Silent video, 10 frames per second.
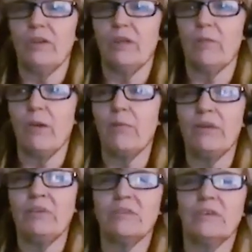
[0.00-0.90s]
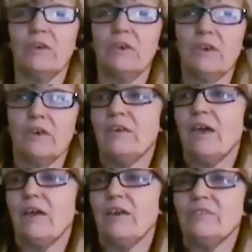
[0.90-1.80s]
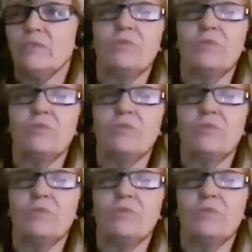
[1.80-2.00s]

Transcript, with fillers: at the moment, and it's all